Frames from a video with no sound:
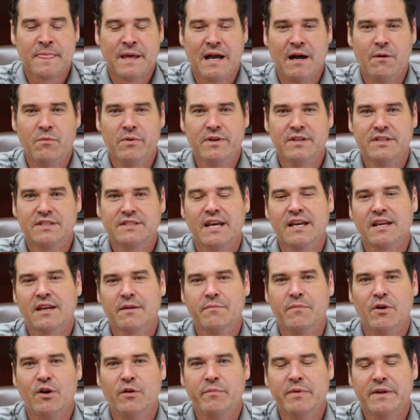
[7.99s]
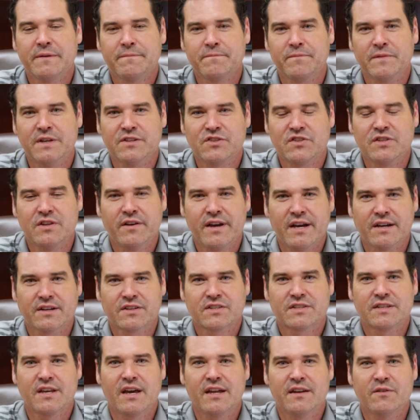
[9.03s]
I want to take a moment, let you know how
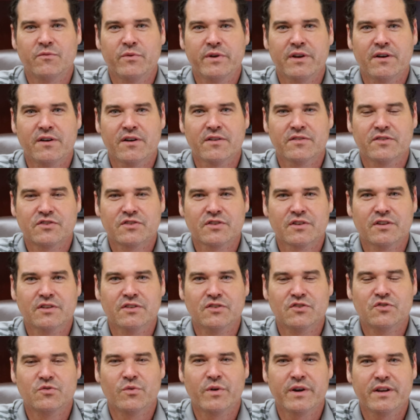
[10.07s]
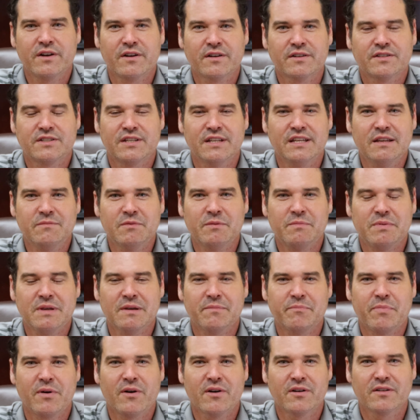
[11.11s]
excited we are that you're going to join our team and
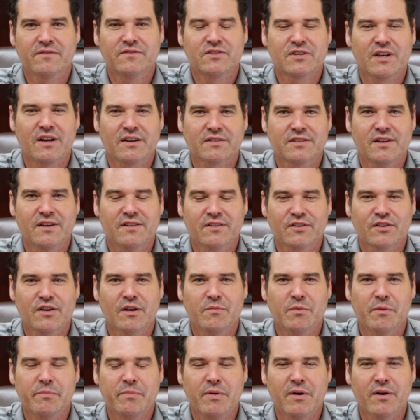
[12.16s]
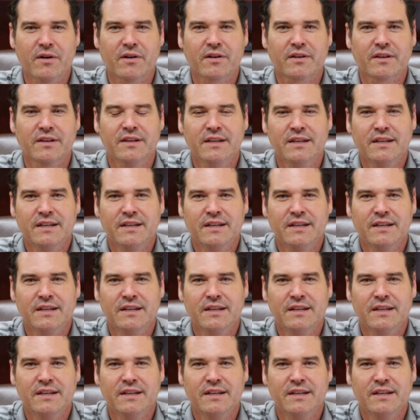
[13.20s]
be a part of Choctaw Nicoma Park.